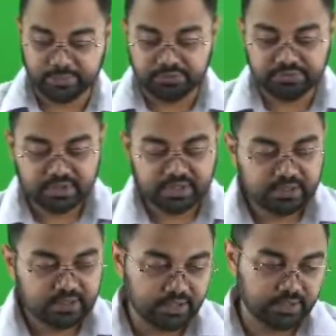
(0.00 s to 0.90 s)
of
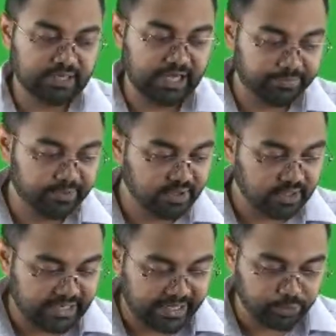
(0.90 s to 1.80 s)
carbon
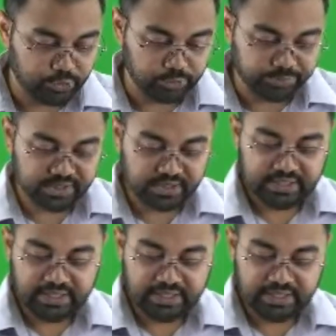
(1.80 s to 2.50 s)
nanotubes.